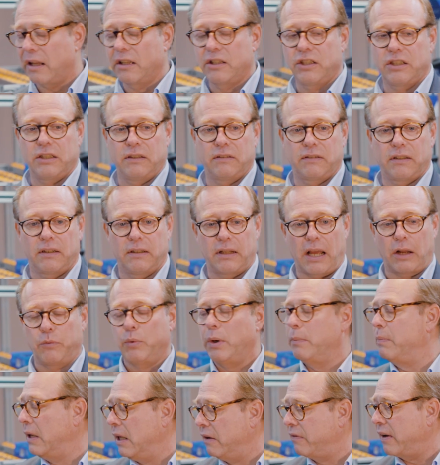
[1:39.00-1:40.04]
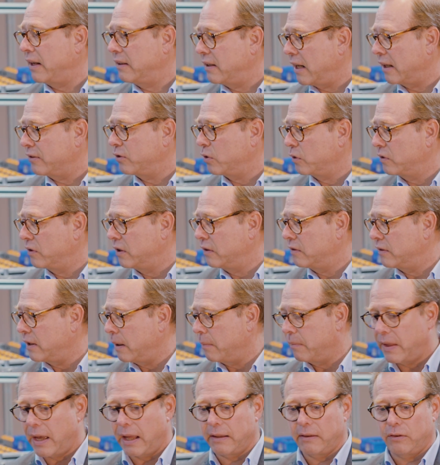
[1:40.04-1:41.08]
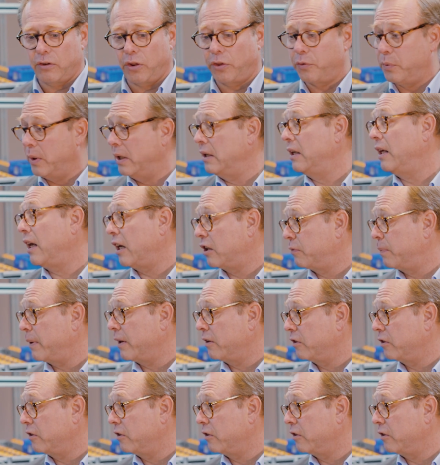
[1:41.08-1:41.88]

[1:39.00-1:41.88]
challenges, and we believe at Dassault Systèmes that the 3D